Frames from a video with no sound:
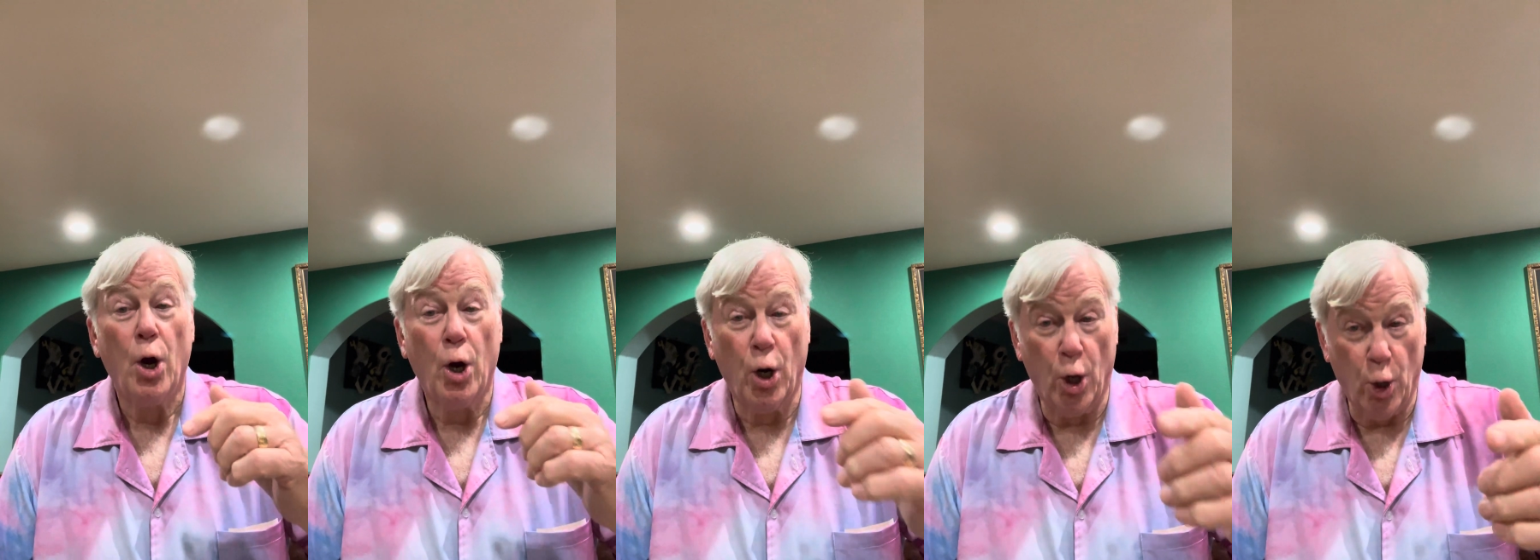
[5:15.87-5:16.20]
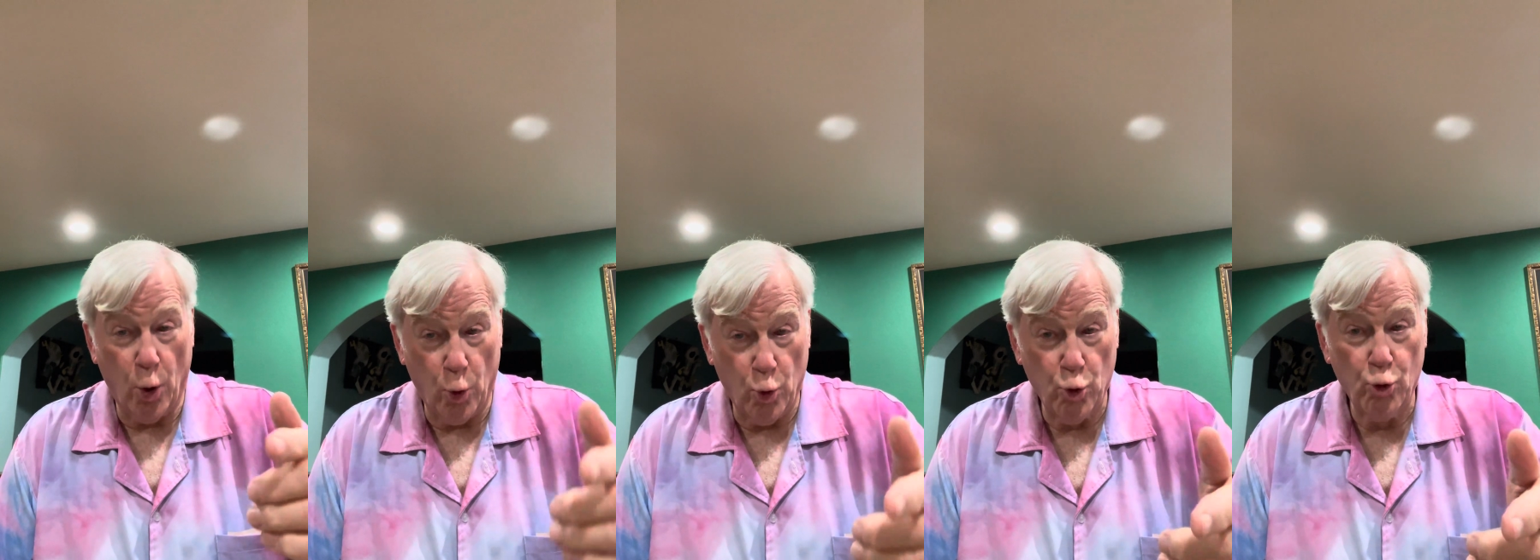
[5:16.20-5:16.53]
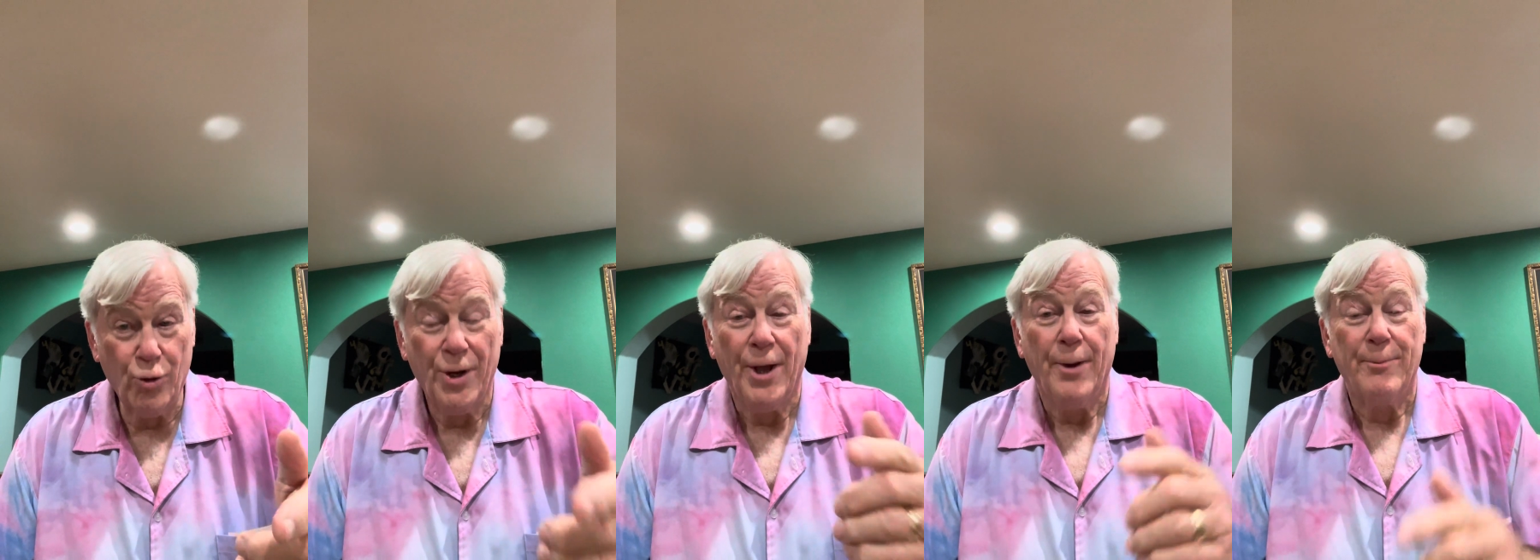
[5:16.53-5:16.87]

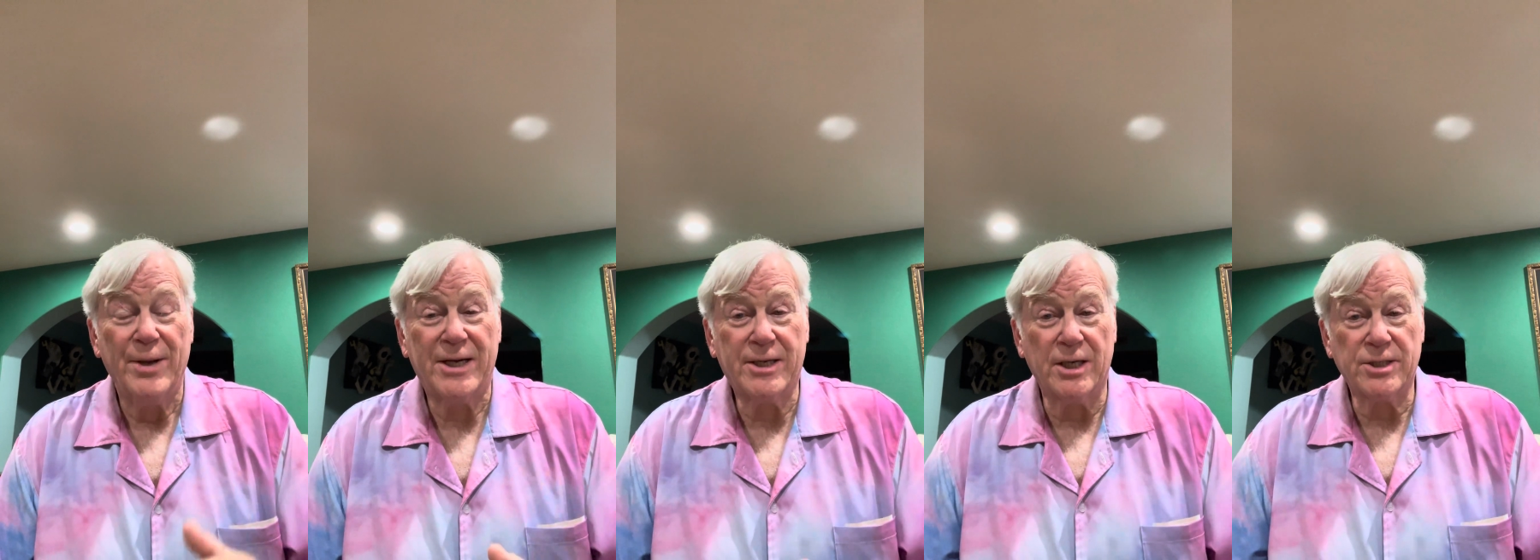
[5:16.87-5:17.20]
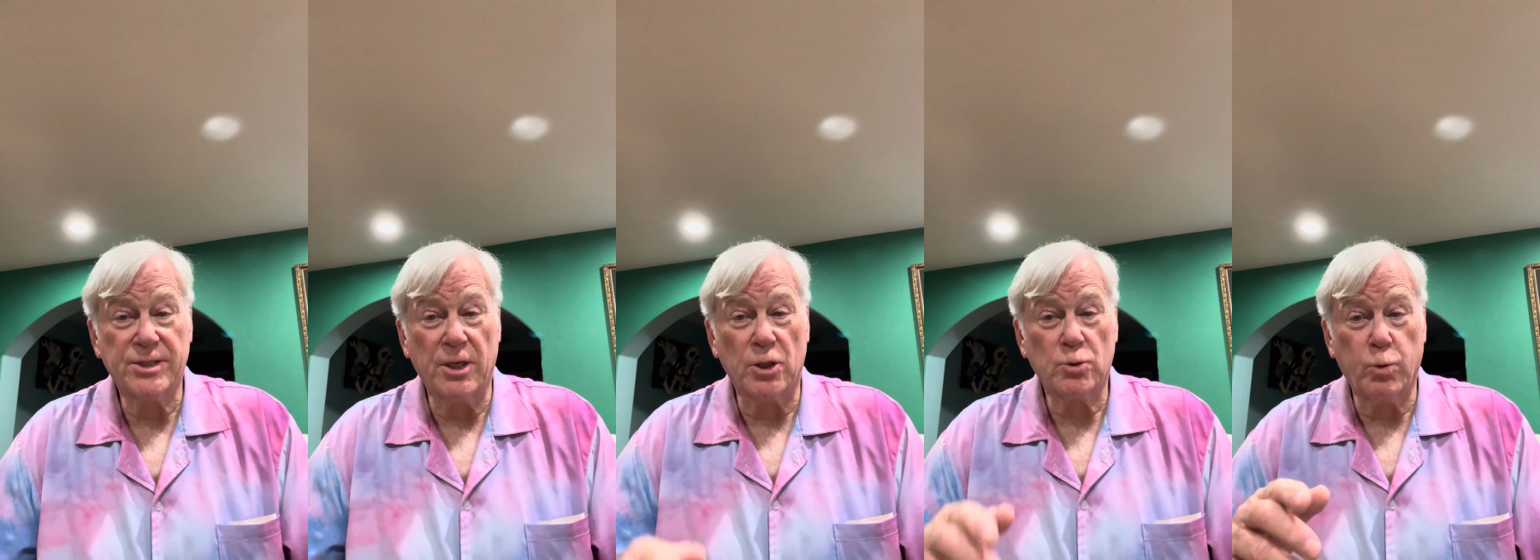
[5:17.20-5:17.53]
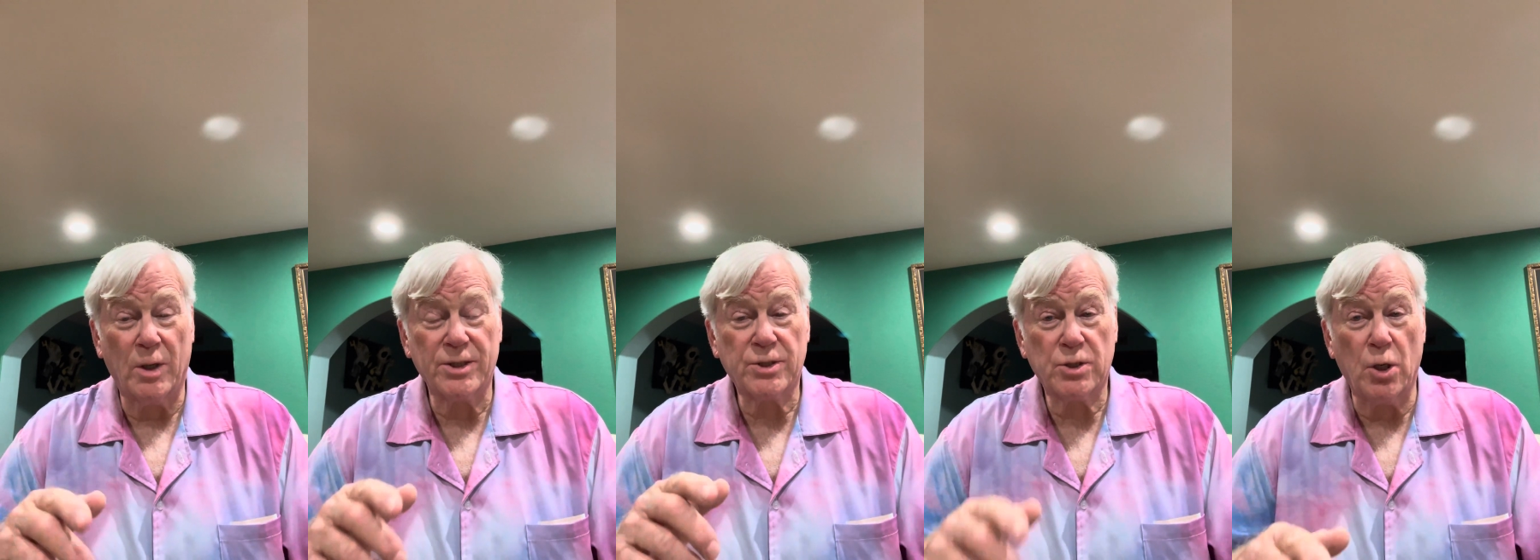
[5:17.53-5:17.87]
O, because there's
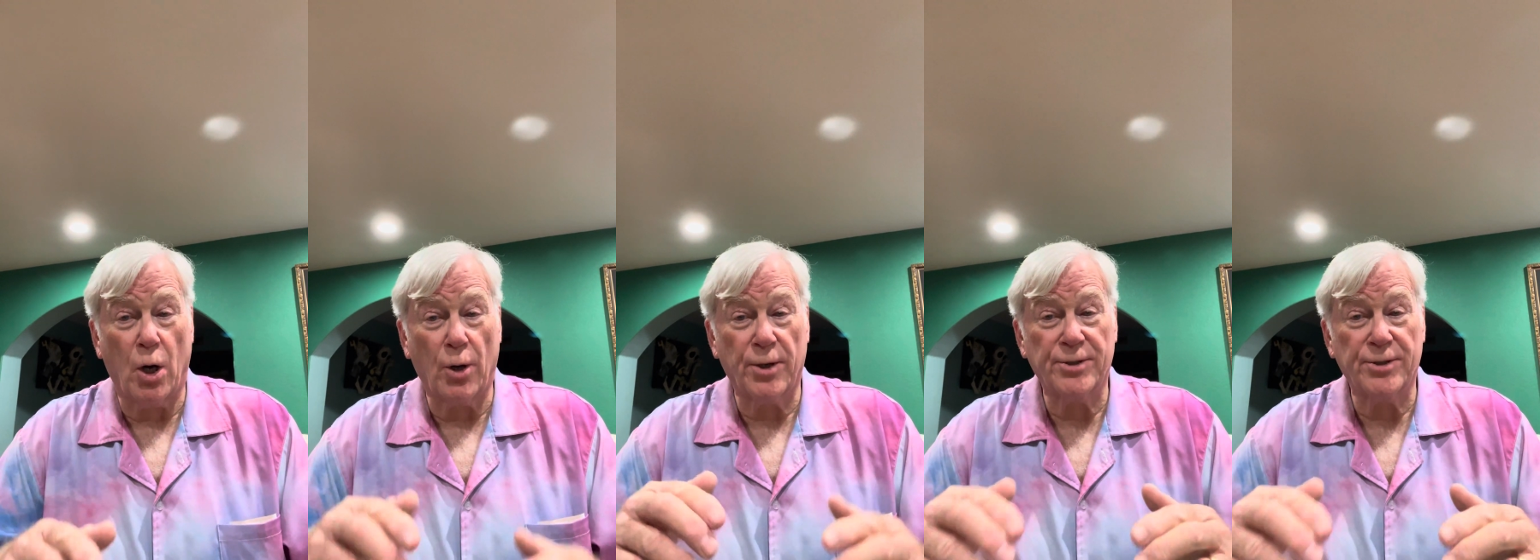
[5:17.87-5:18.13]
what's called